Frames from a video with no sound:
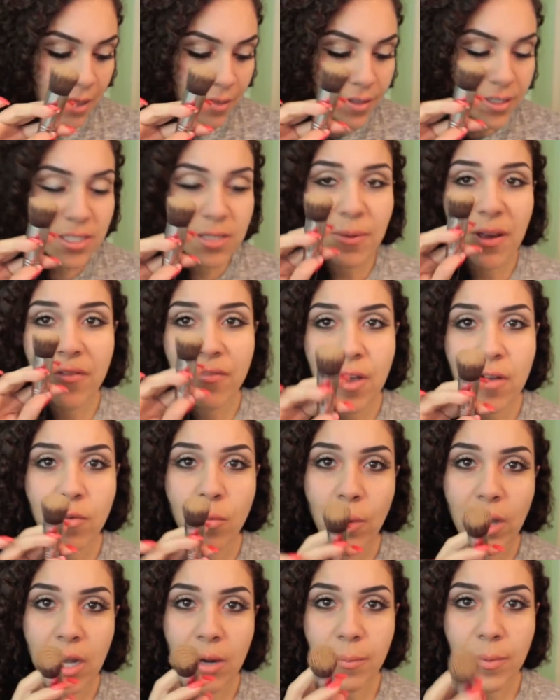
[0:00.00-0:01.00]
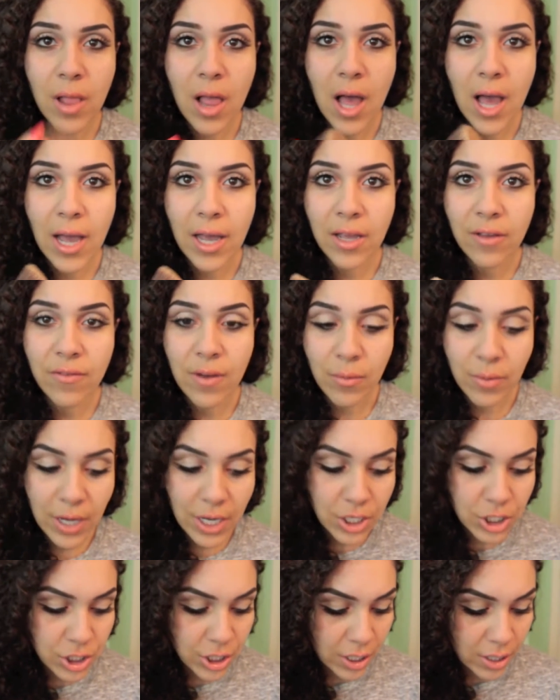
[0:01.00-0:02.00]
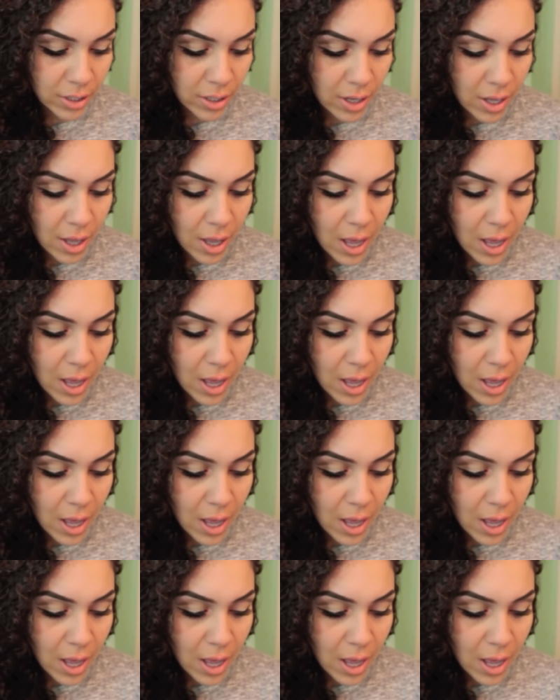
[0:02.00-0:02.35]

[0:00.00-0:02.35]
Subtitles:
This is my favorite way to apply foundation.